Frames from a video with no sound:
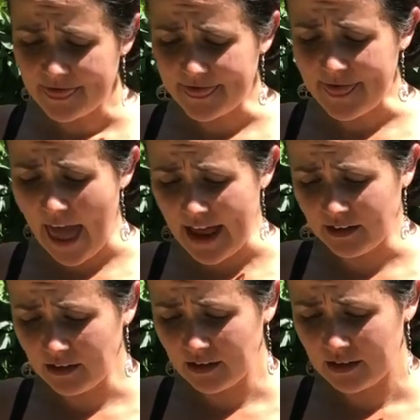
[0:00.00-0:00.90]
then,
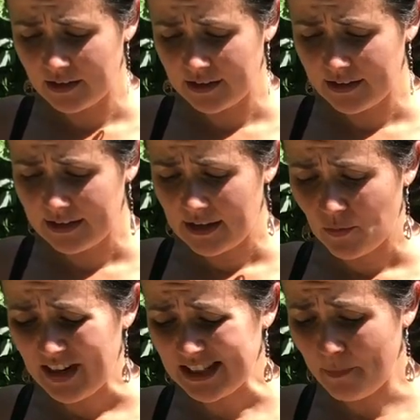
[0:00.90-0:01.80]

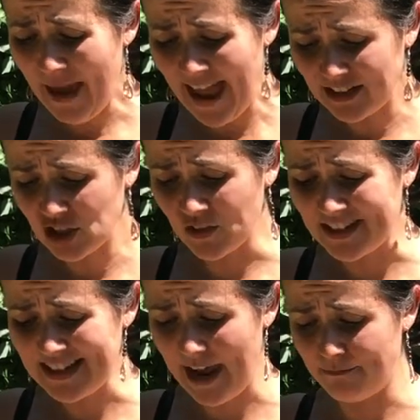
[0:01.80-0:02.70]
well, it depends on the
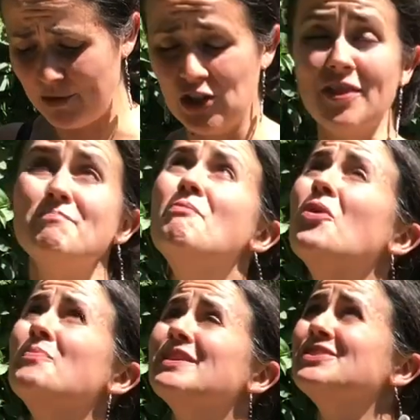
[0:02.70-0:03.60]
temperature. At the
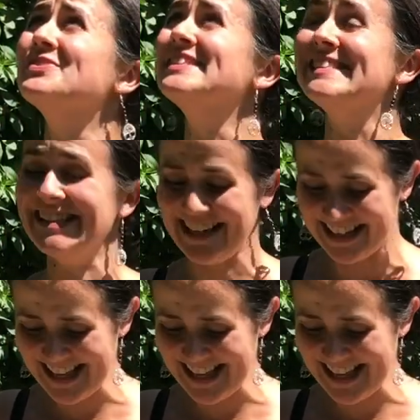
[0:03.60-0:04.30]
moment, you can see it's